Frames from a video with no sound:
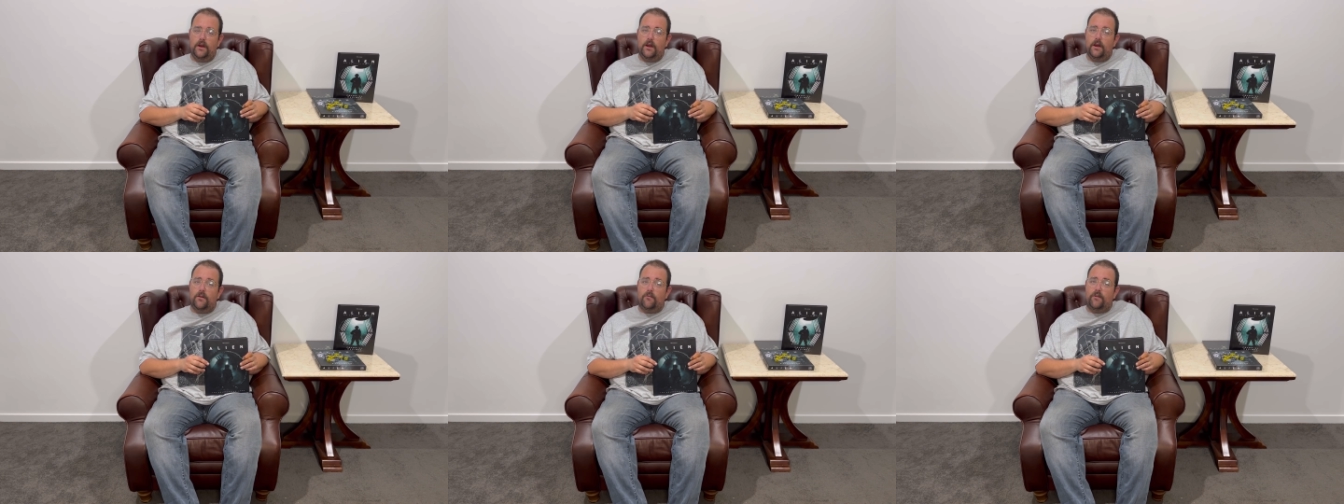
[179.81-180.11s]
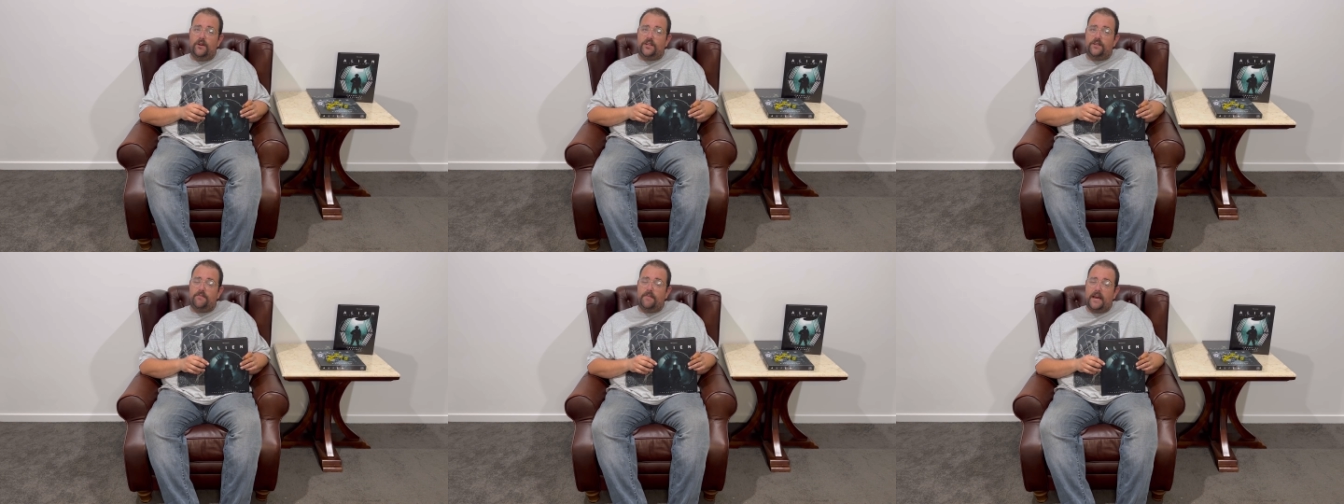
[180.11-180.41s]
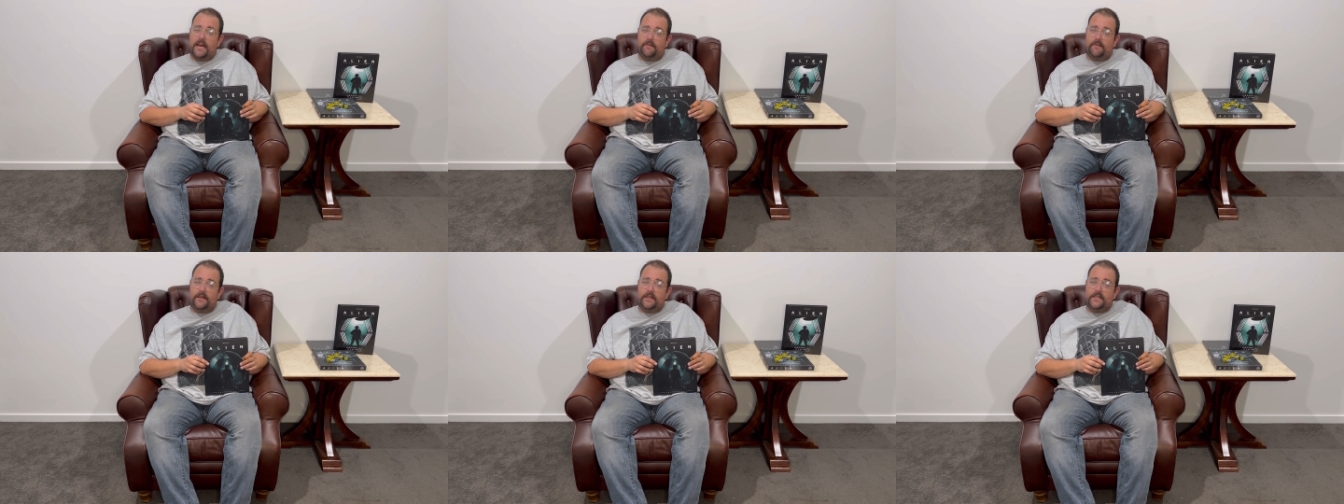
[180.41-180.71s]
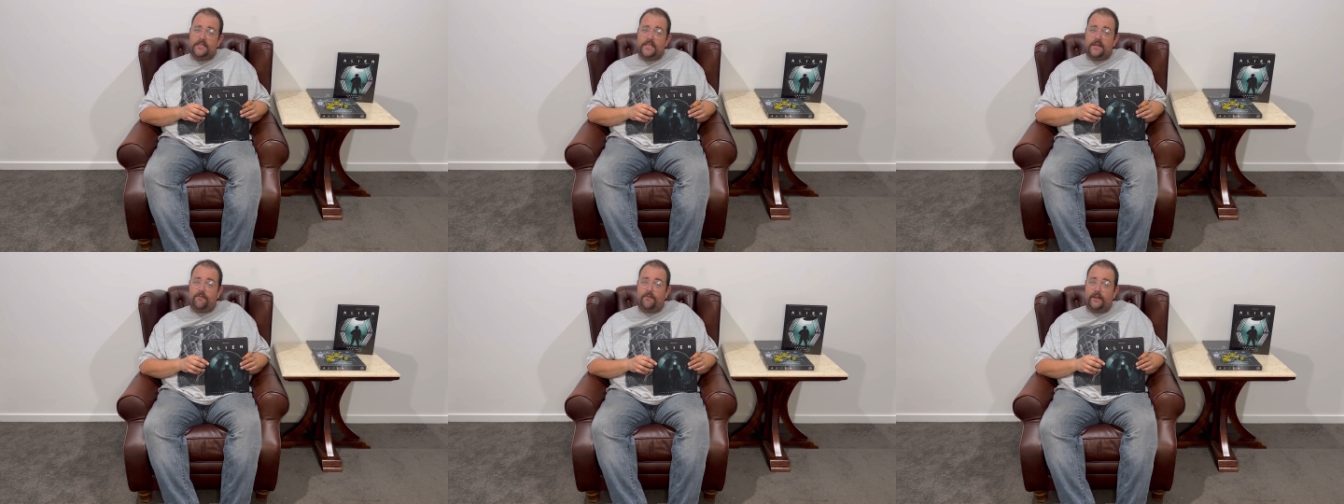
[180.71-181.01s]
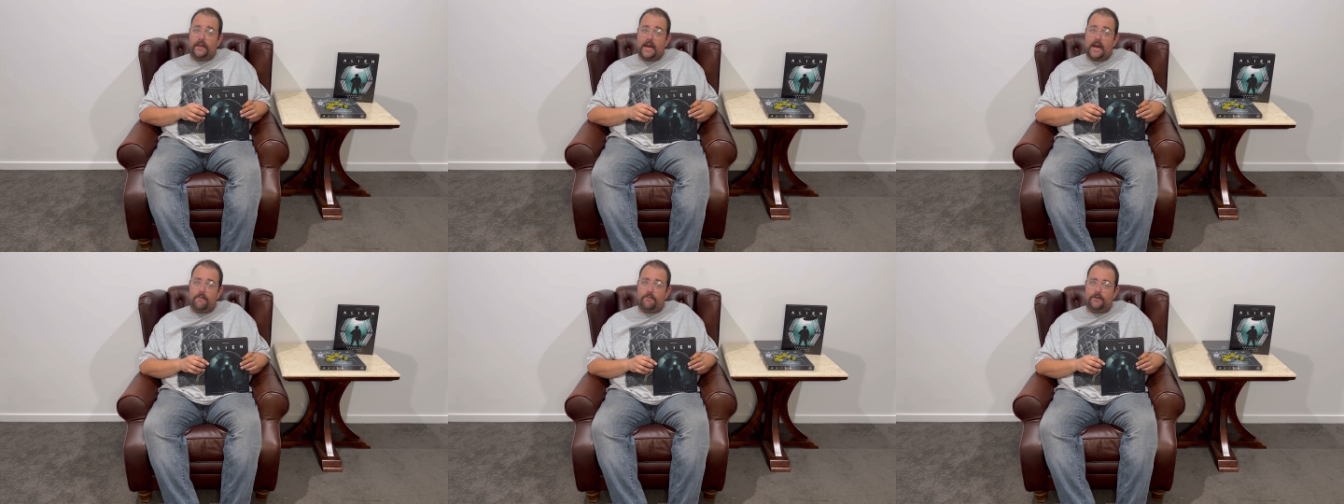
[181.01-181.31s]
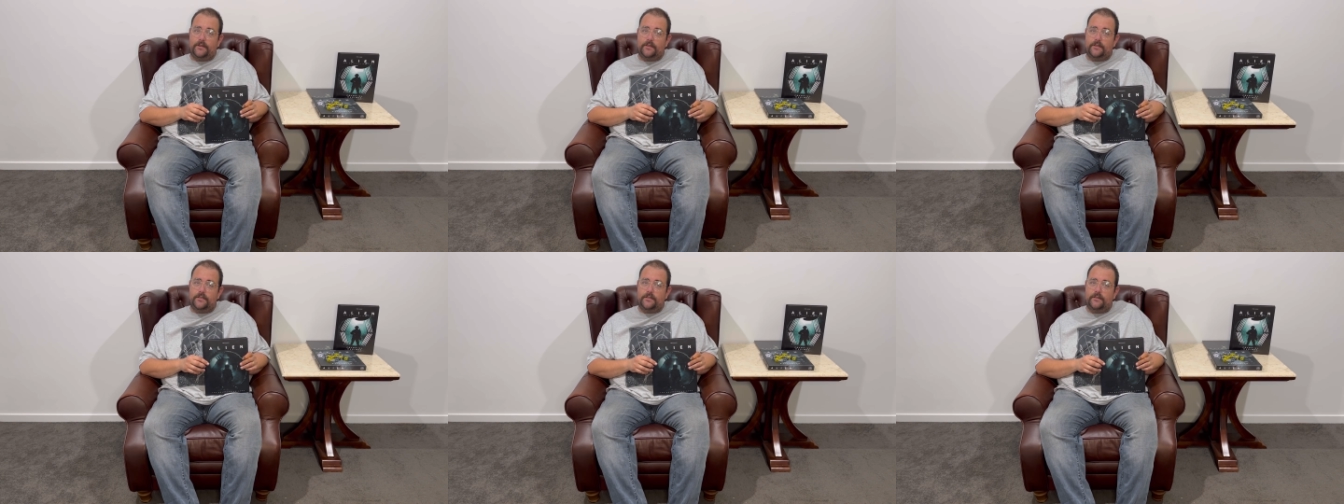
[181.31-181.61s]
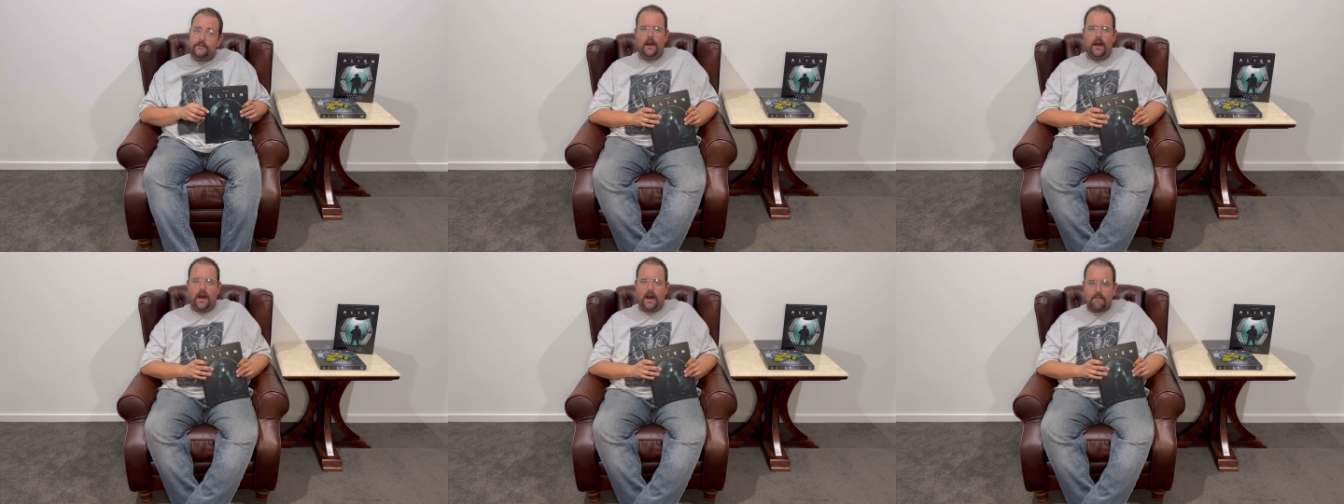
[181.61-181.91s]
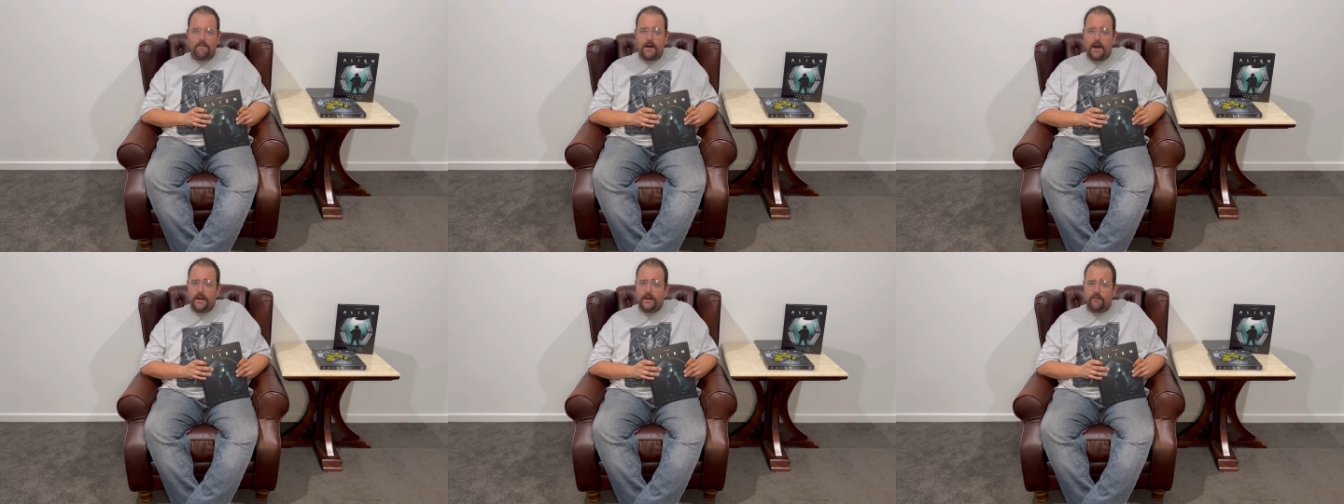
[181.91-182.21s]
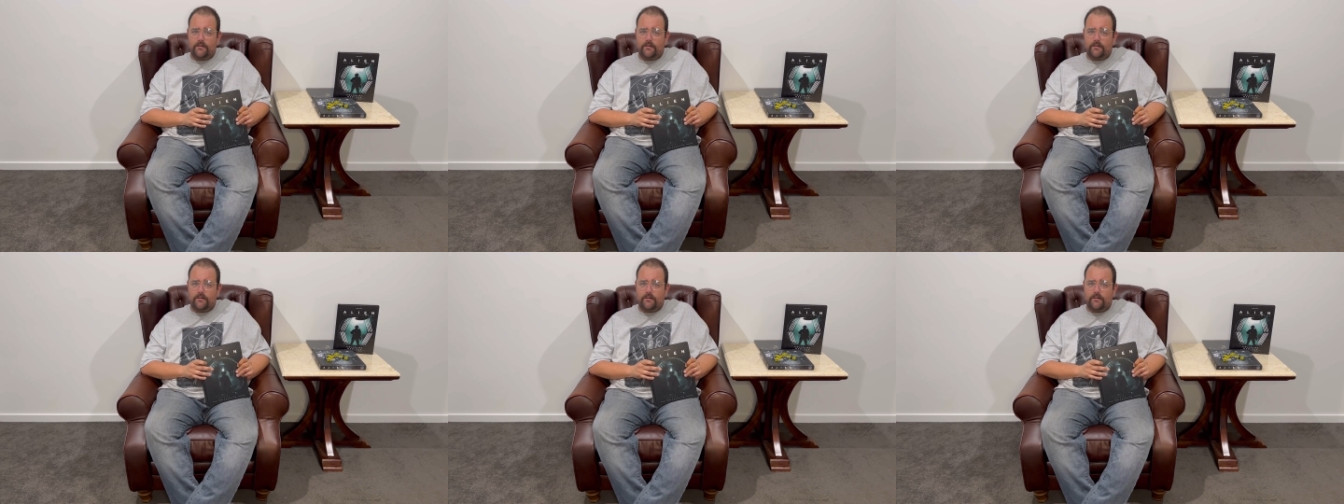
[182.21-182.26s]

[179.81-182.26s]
which may mean something happens. A panic